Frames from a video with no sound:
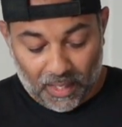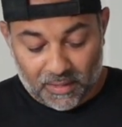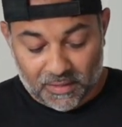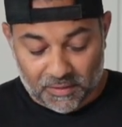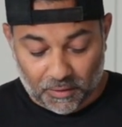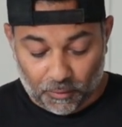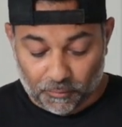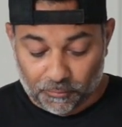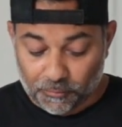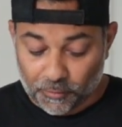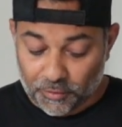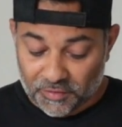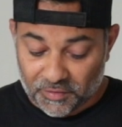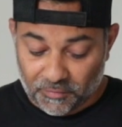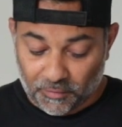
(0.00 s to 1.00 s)
So
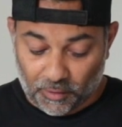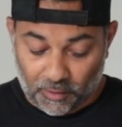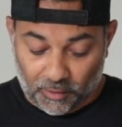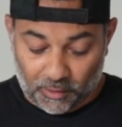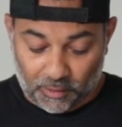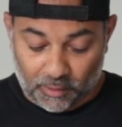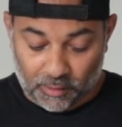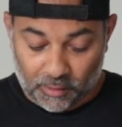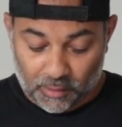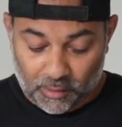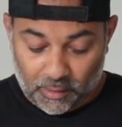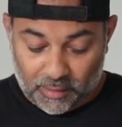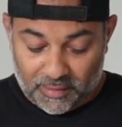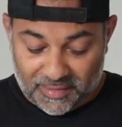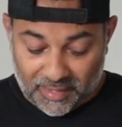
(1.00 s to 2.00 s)
first of all,
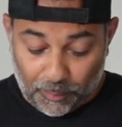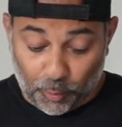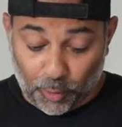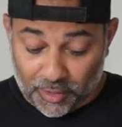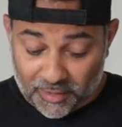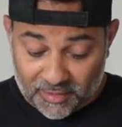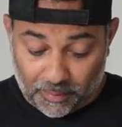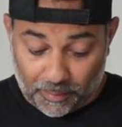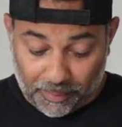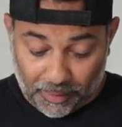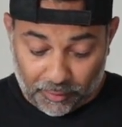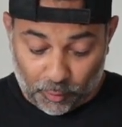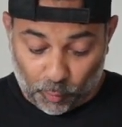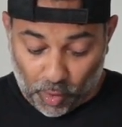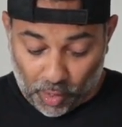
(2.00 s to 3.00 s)
step one is to
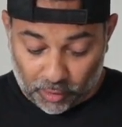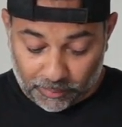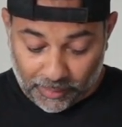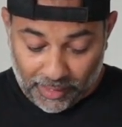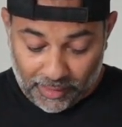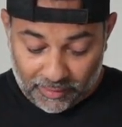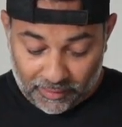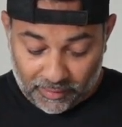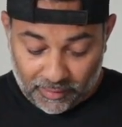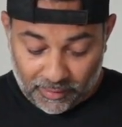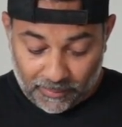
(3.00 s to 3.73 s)
prepare the water bath,